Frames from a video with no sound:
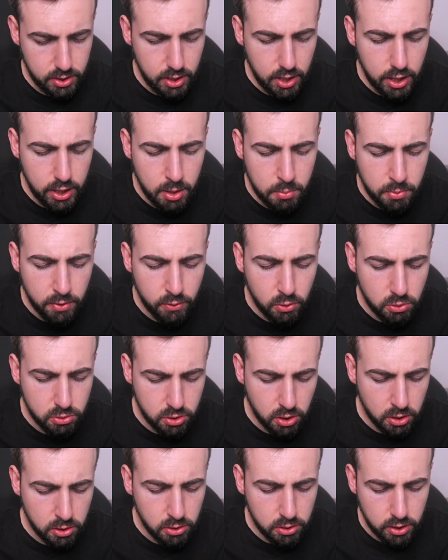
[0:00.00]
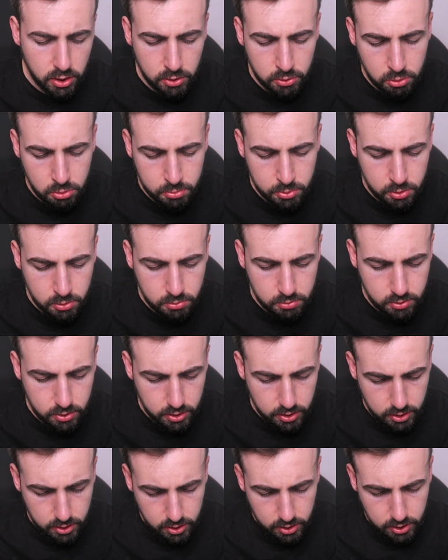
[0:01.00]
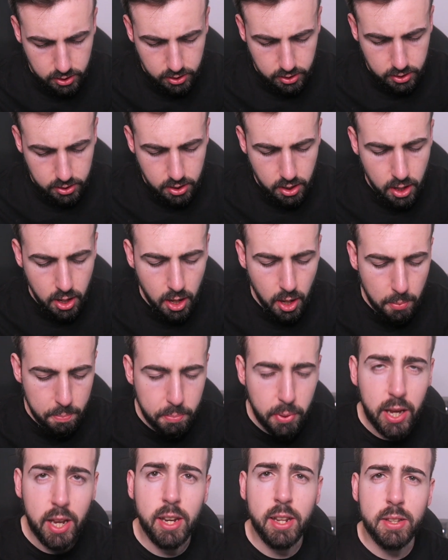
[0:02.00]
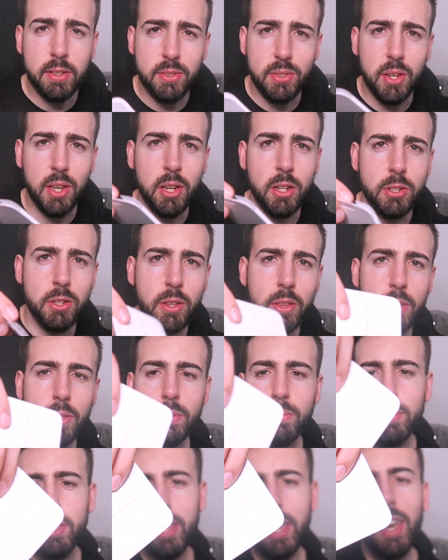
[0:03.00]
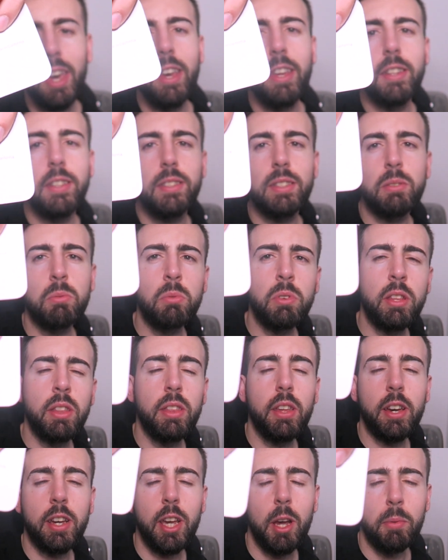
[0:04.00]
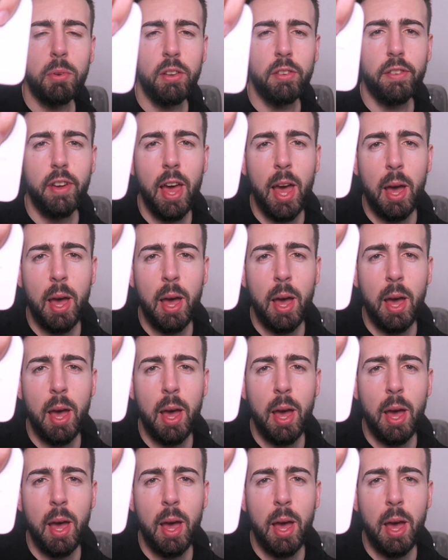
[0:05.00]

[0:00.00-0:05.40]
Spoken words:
And then we've also got the normal pin insertion kit with a couple of